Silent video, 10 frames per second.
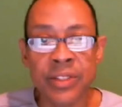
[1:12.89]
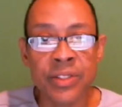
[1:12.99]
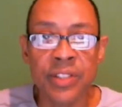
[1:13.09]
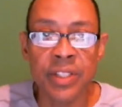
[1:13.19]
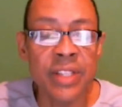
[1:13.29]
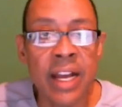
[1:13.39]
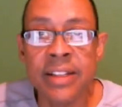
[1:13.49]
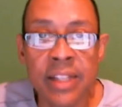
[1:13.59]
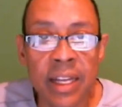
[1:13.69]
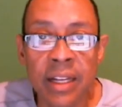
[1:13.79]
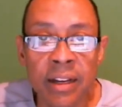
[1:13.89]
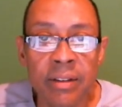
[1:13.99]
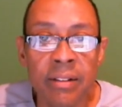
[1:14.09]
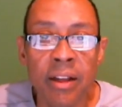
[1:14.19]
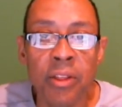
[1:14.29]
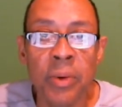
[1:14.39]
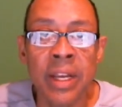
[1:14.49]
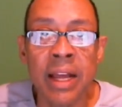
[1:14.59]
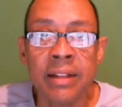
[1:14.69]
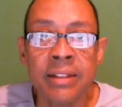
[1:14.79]
6,800 all the way
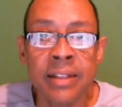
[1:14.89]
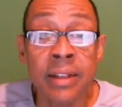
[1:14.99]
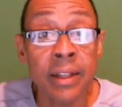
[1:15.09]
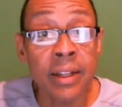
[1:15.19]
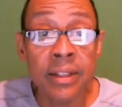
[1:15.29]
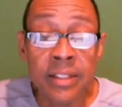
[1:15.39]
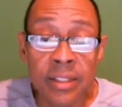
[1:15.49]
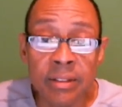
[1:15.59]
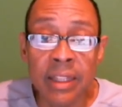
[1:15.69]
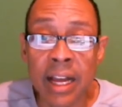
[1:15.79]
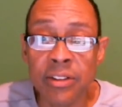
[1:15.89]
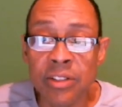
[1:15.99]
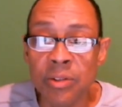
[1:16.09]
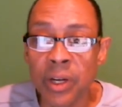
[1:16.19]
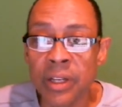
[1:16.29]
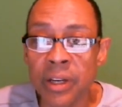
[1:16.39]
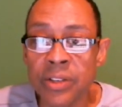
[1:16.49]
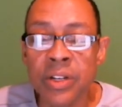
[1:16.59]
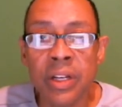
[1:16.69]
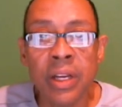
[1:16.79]
down to
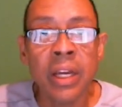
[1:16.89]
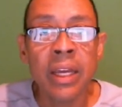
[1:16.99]
2,100.